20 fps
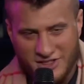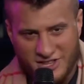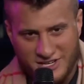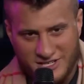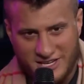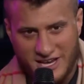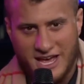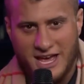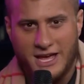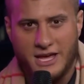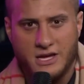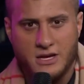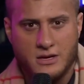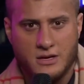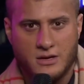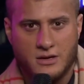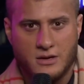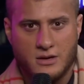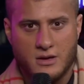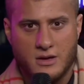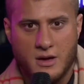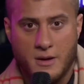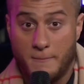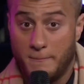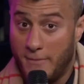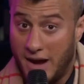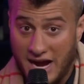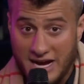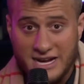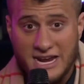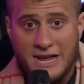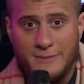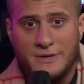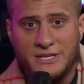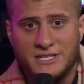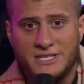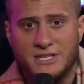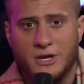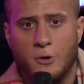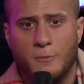day, my name is
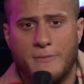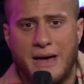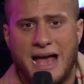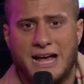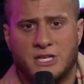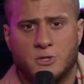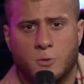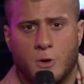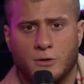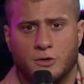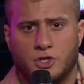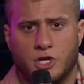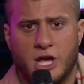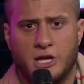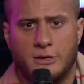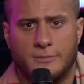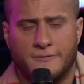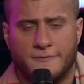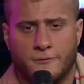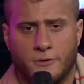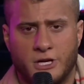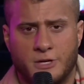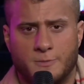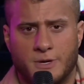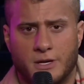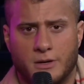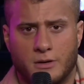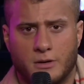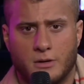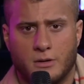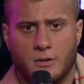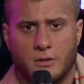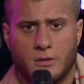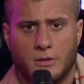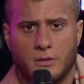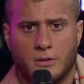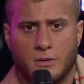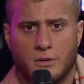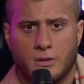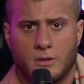still Maxwell Jacob Friedman,
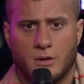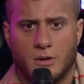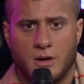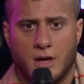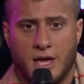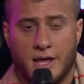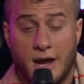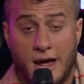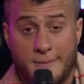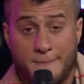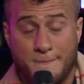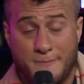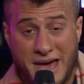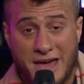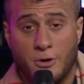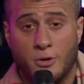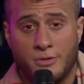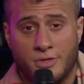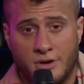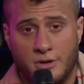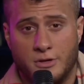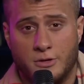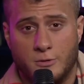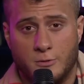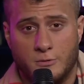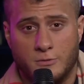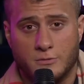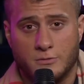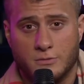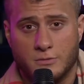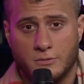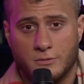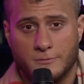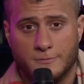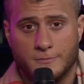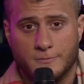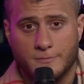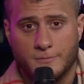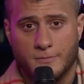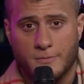and I'm better than you.
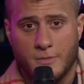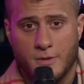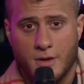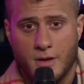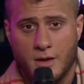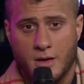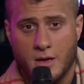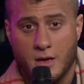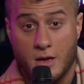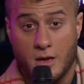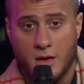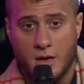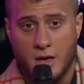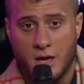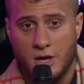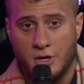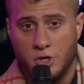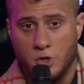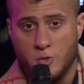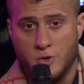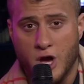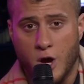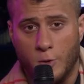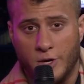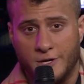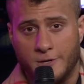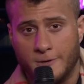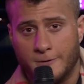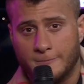And you know it.